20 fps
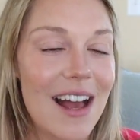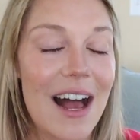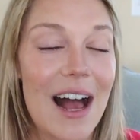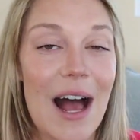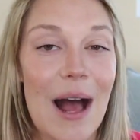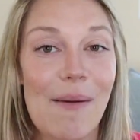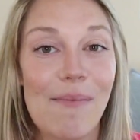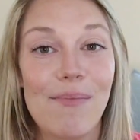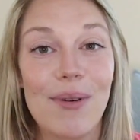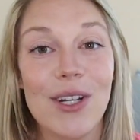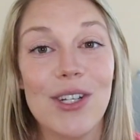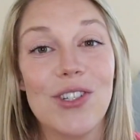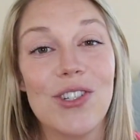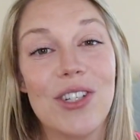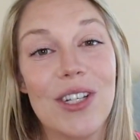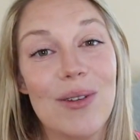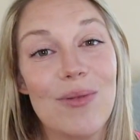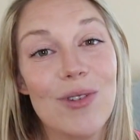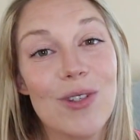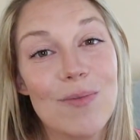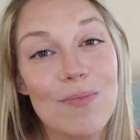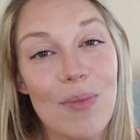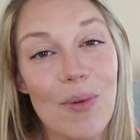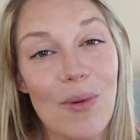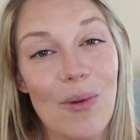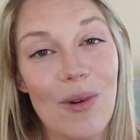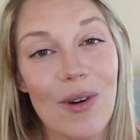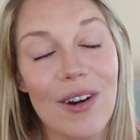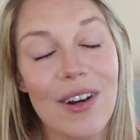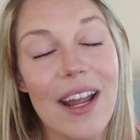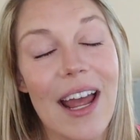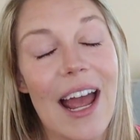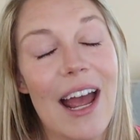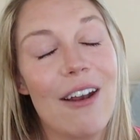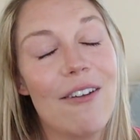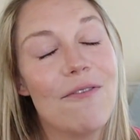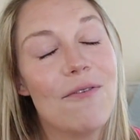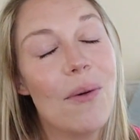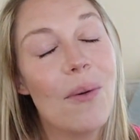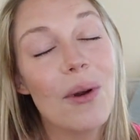But she was born
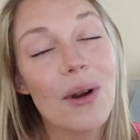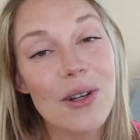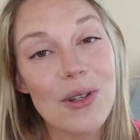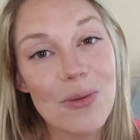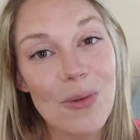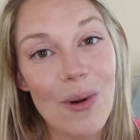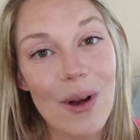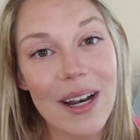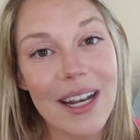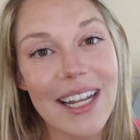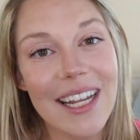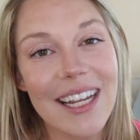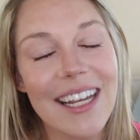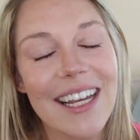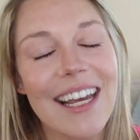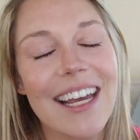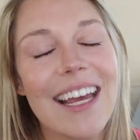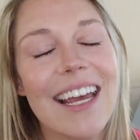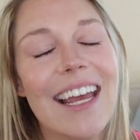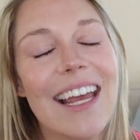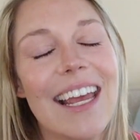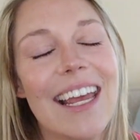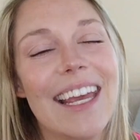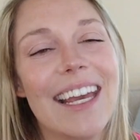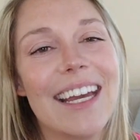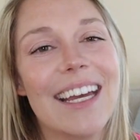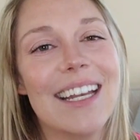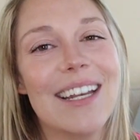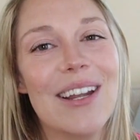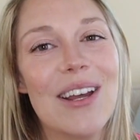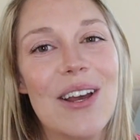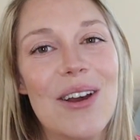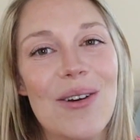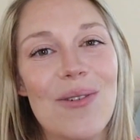at 4:20 and